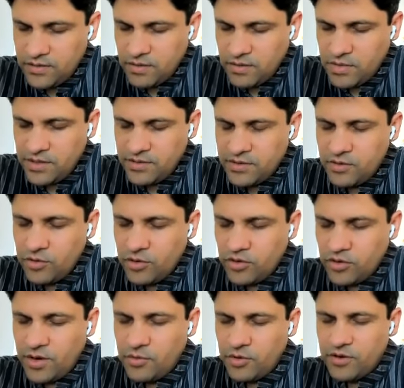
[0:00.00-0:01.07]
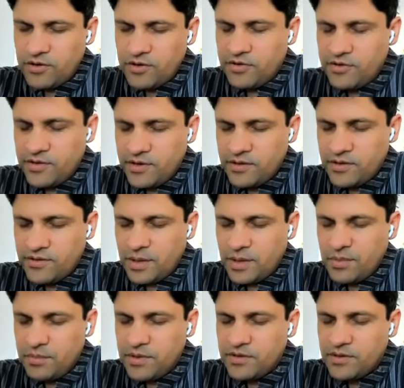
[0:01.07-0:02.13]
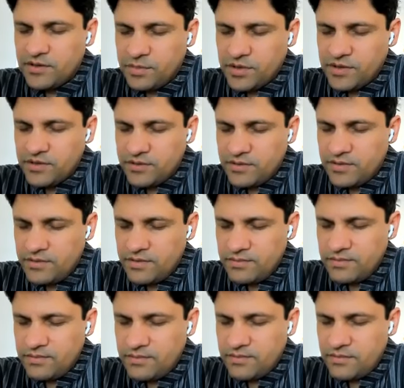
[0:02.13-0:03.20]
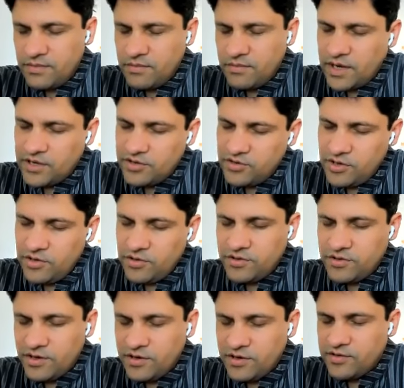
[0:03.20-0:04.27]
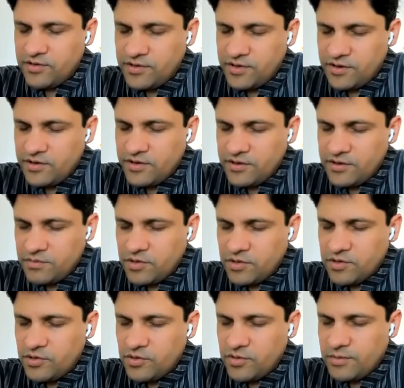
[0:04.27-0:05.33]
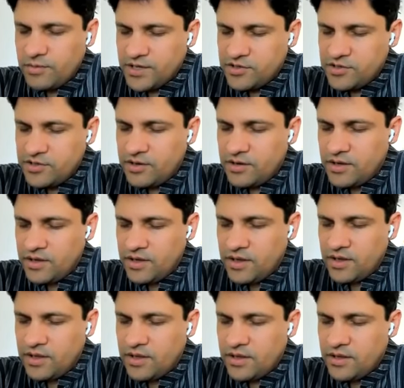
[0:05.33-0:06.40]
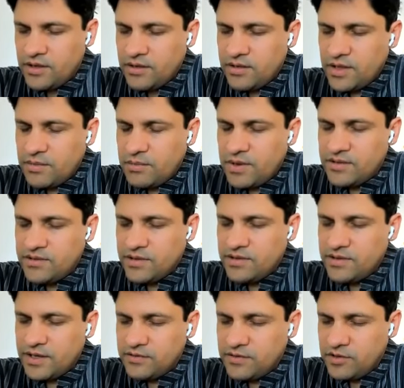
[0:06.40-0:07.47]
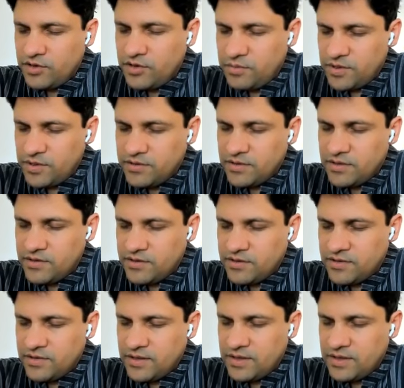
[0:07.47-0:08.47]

Somebody says, no, I'm not interested in this. I'm a business person. Well, actually, you're still interested in this because you imagine that by success in your business,